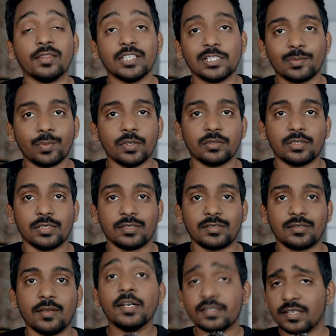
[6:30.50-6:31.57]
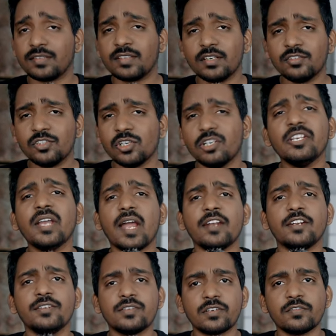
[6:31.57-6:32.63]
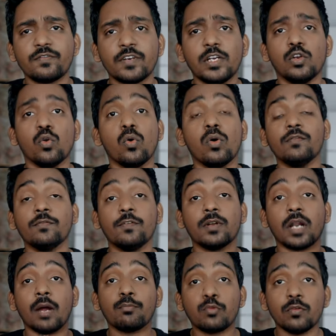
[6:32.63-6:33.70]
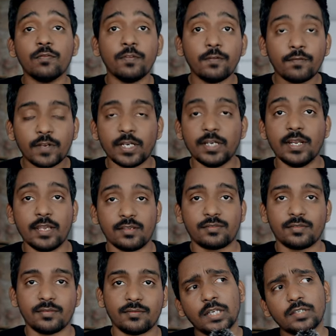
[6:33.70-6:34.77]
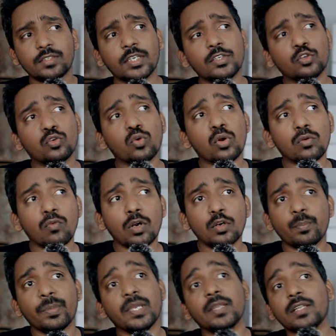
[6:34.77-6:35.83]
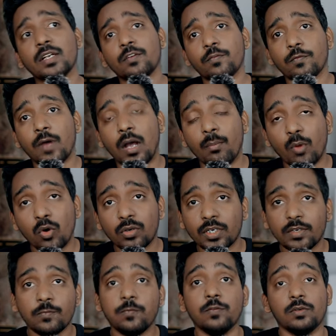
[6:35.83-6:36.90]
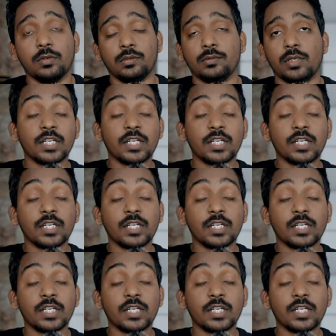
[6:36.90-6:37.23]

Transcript: on this purchase. It's essentially an interest-free loan for up to 50 days. Let's say you don't want to pay that amount in full.